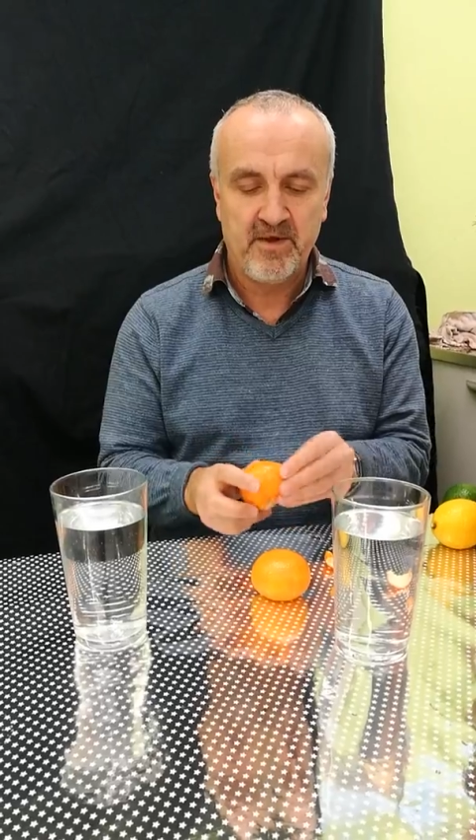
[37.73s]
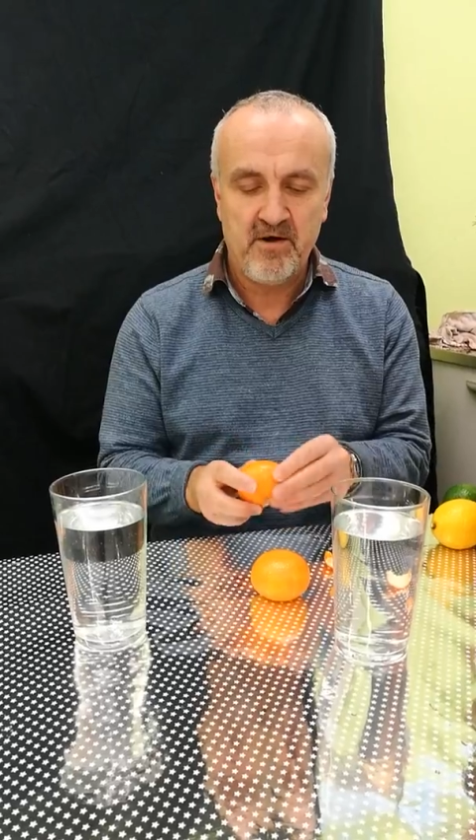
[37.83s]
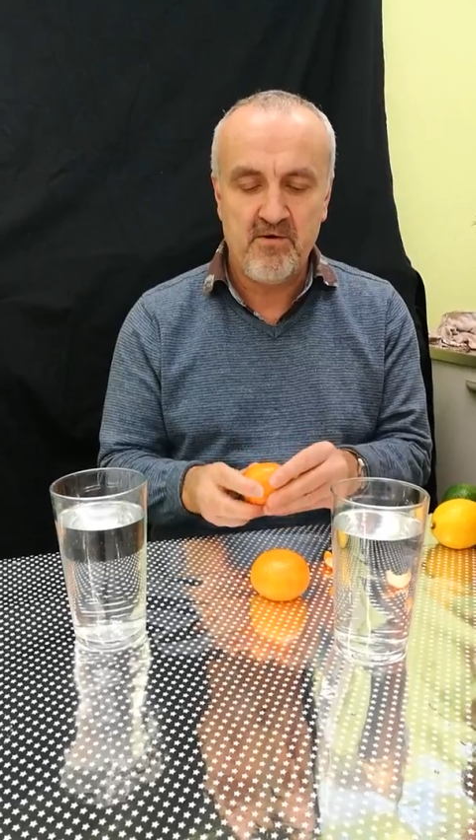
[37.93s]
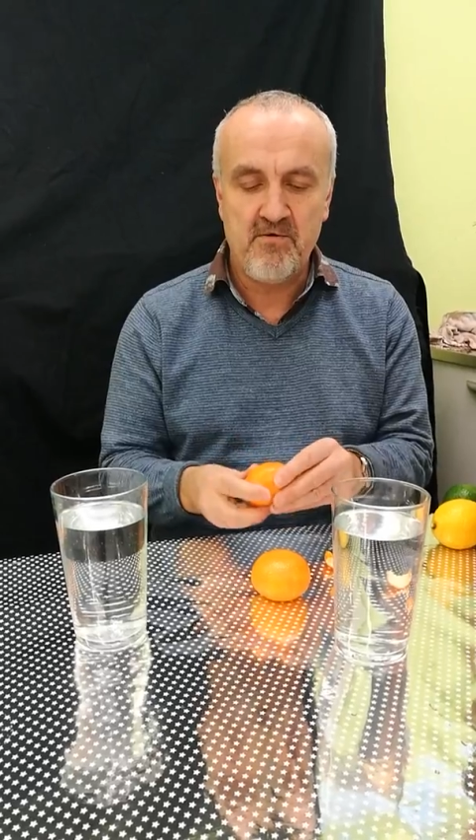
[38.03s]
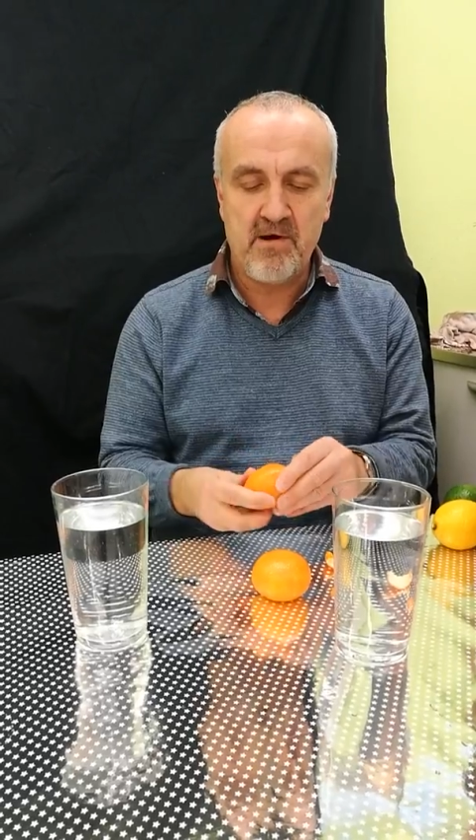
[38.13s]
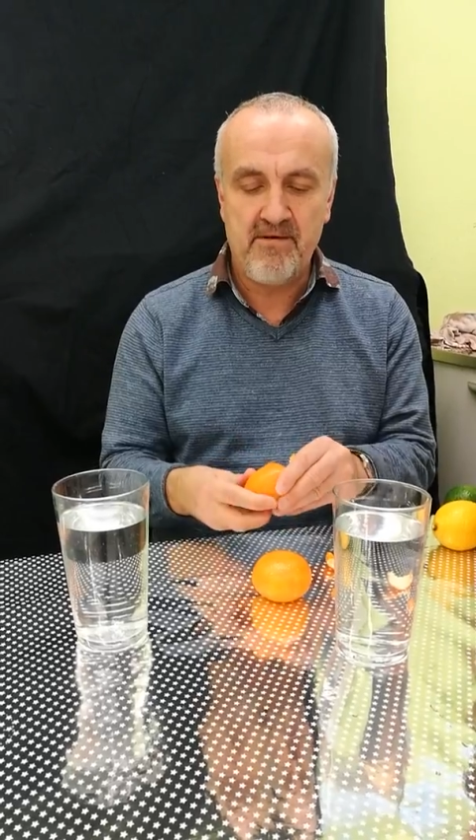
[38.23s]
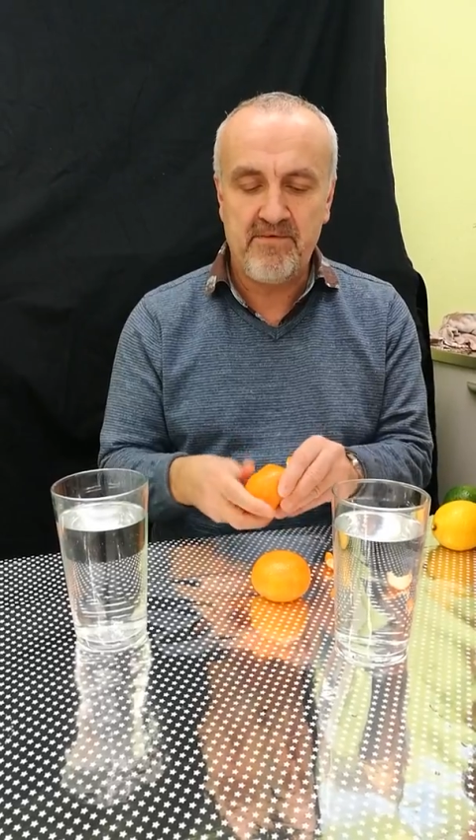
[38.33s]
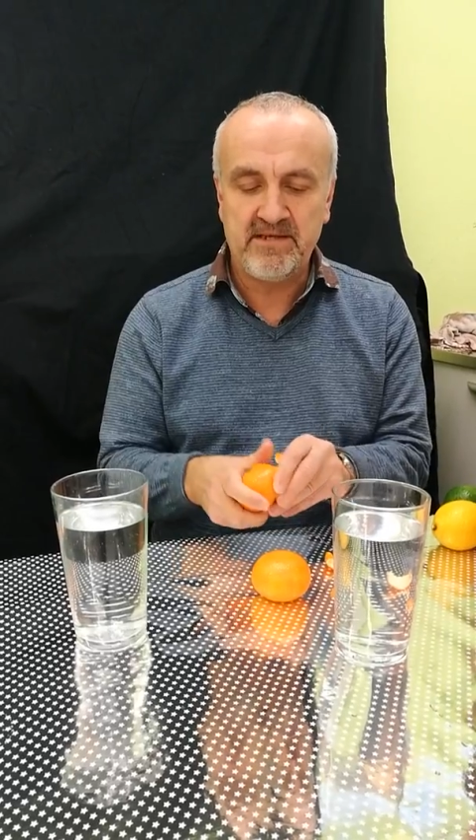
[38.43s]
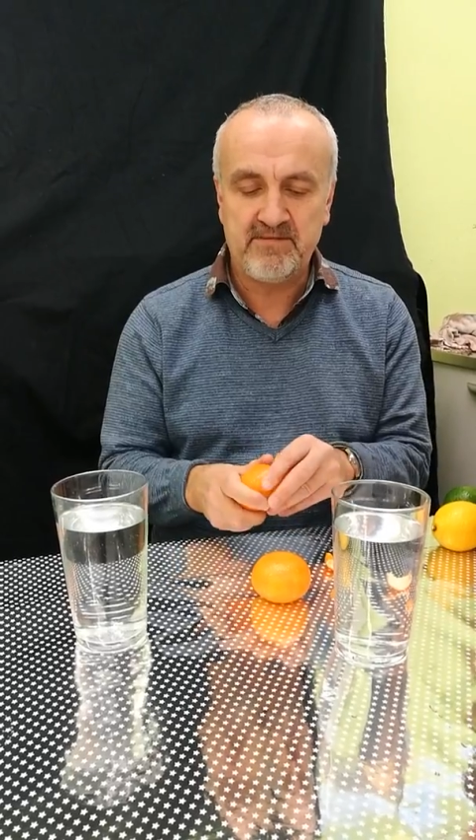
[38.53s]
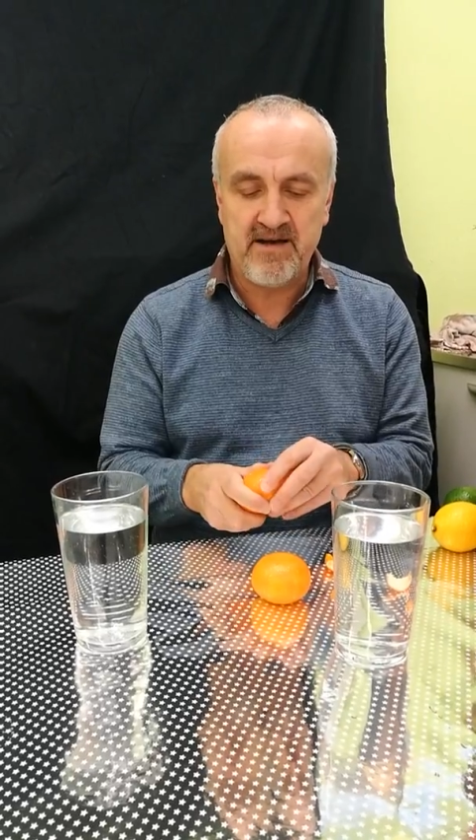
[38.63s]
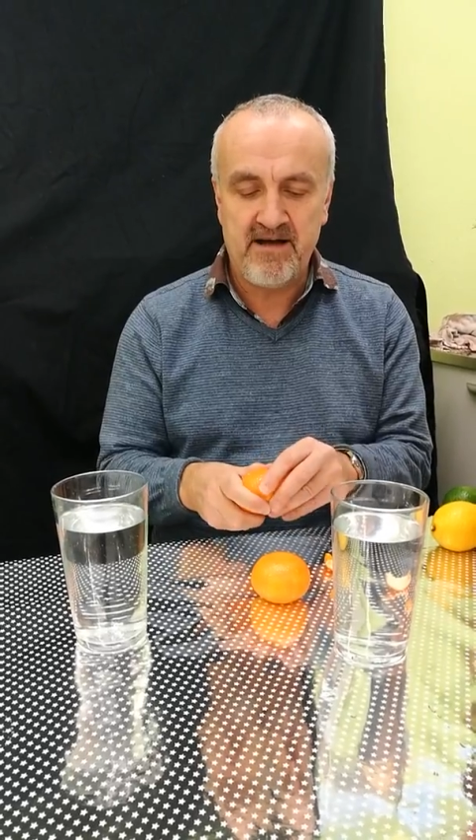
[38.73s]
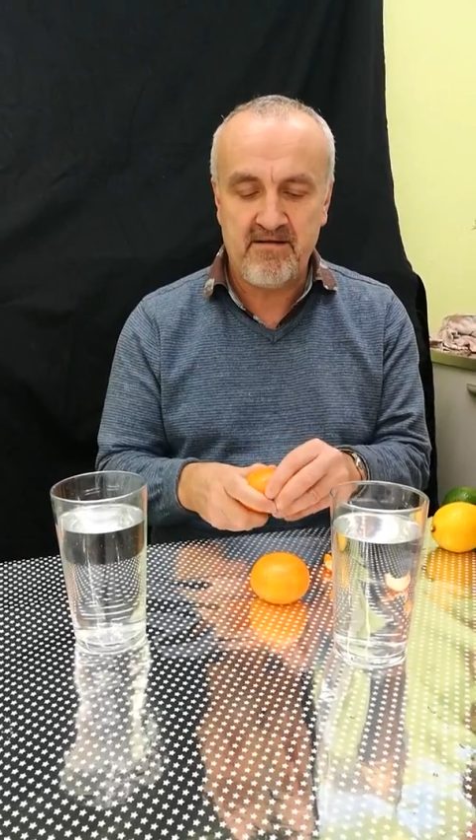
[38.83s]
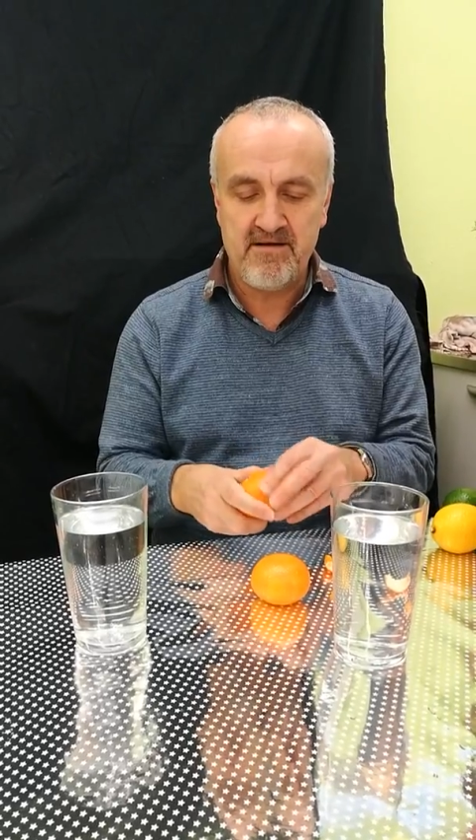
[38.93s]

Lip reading: Oh, I love the smell.